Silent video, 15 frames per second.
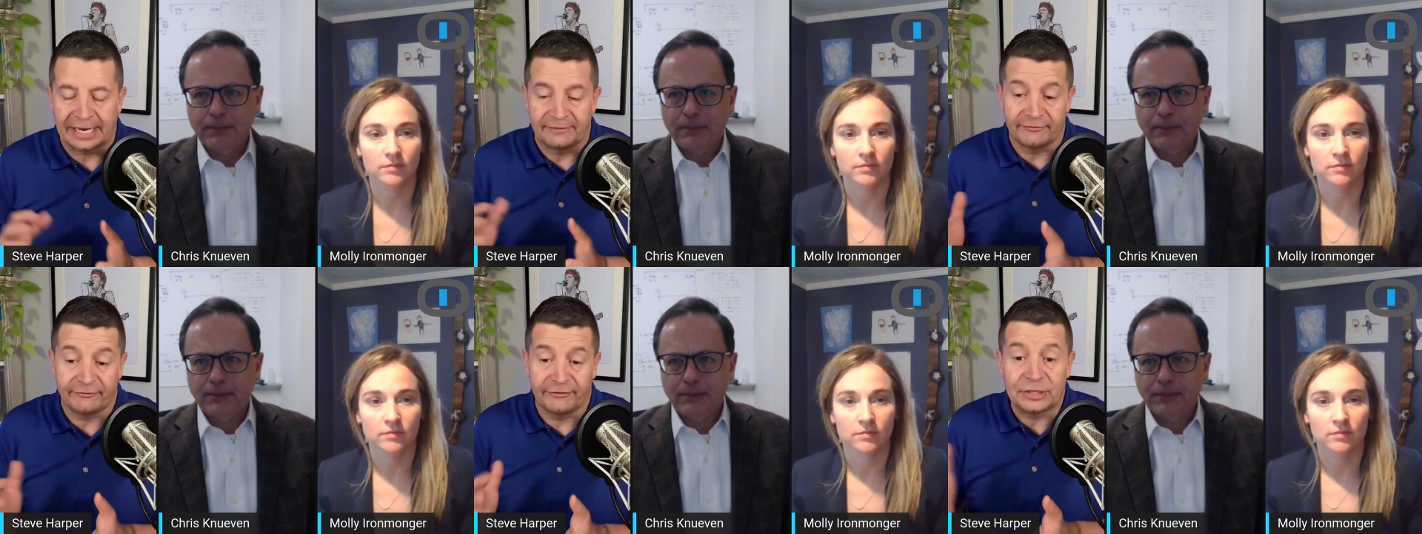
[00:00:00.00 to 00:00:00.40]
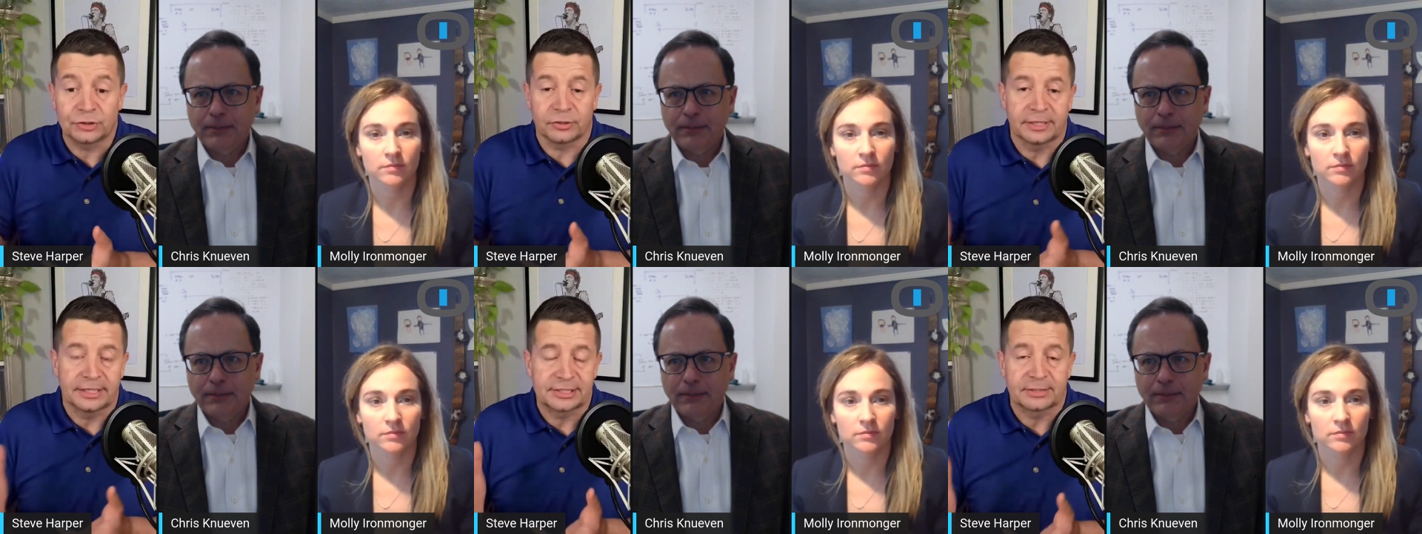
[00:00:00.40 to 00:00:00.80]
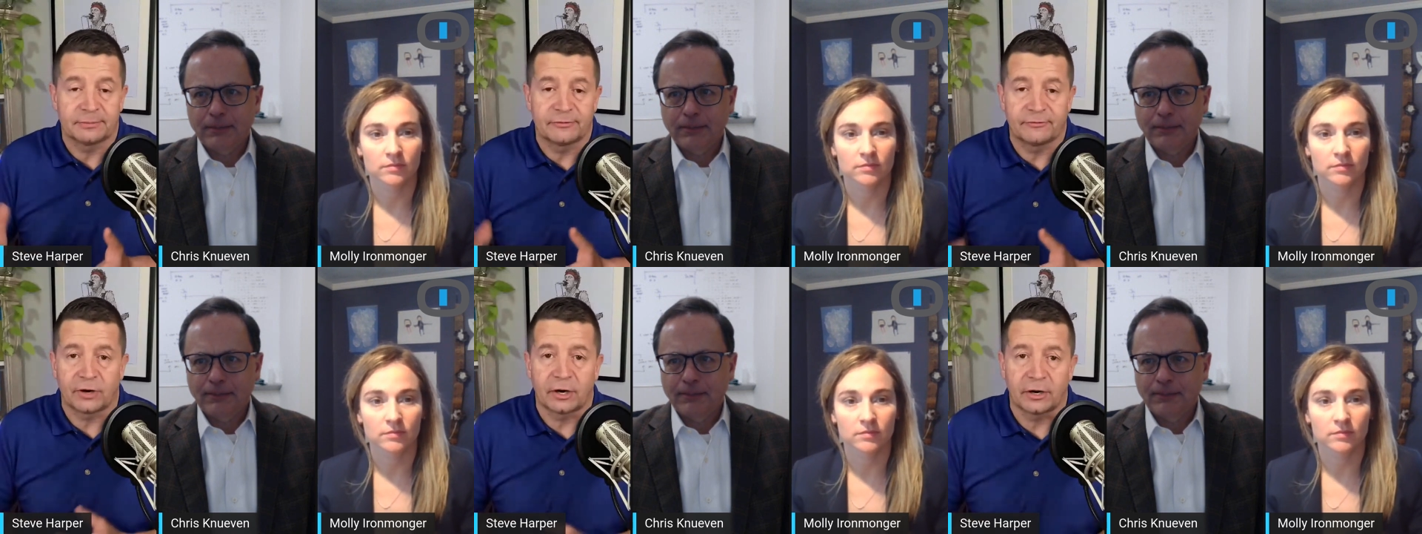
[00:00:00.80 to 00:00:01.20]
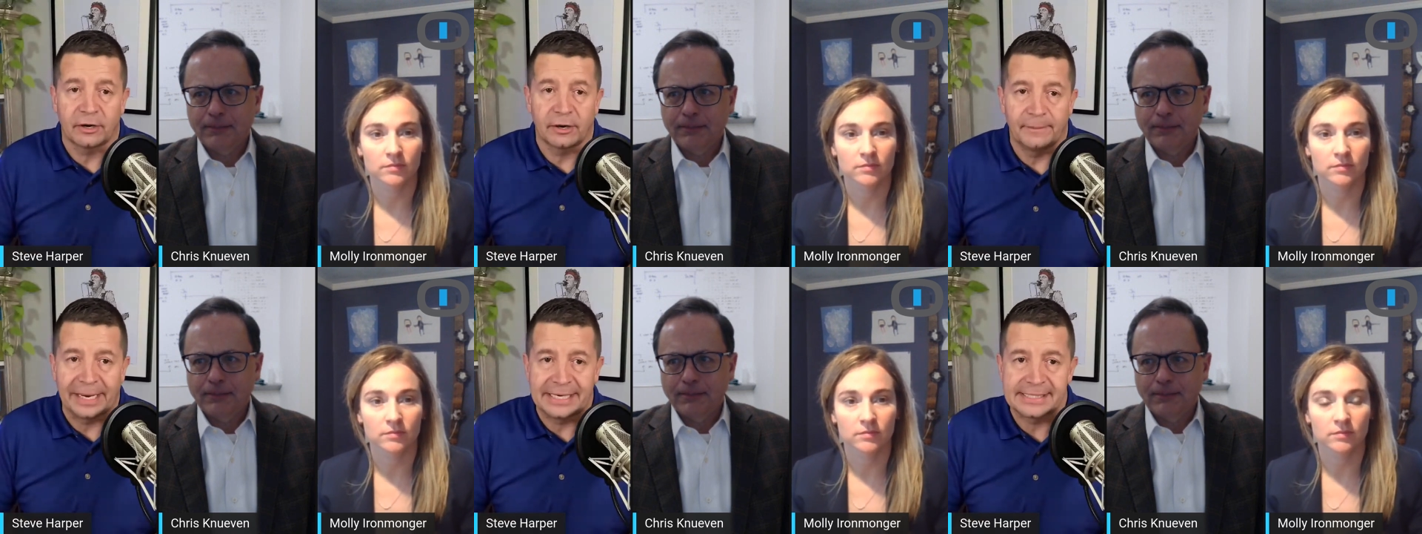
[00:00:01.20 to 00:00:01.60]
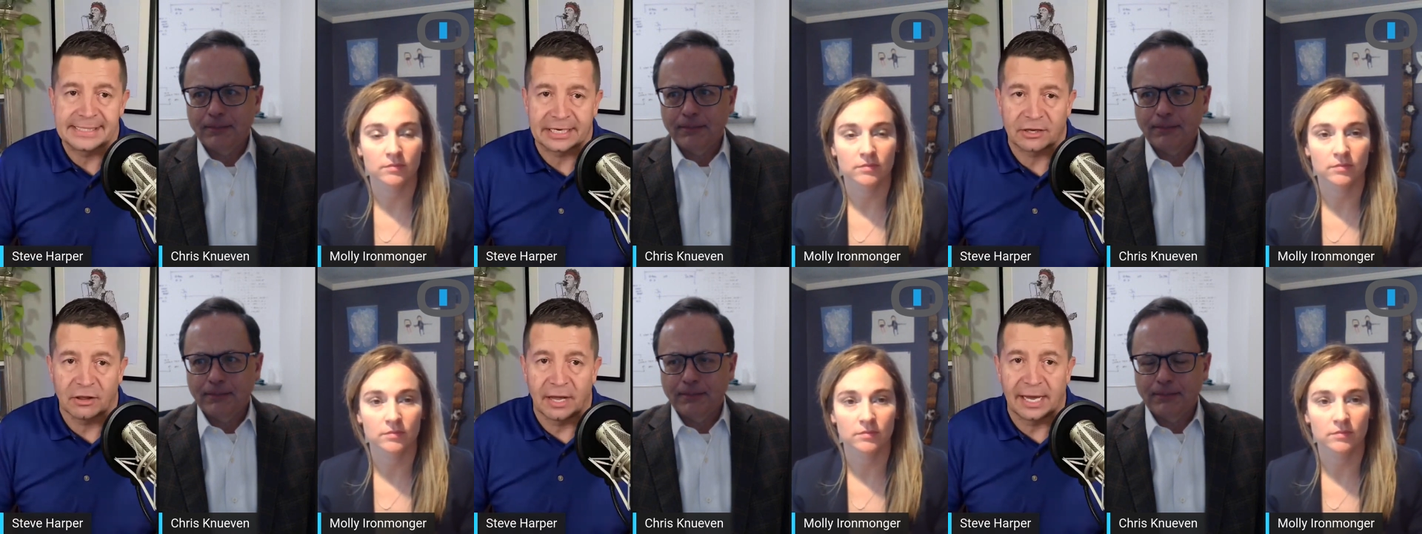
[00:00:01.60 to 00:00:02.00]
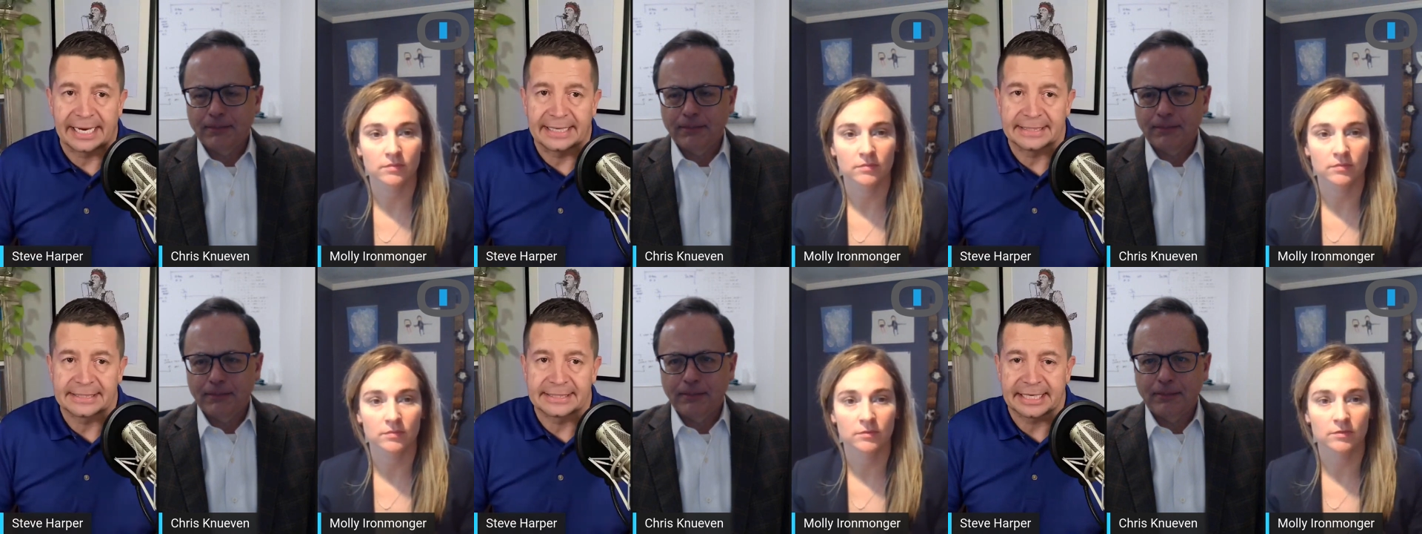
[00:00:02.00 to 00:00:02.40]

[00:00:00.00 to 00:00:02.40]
Speaker 1: and featuring some of our amazing clients.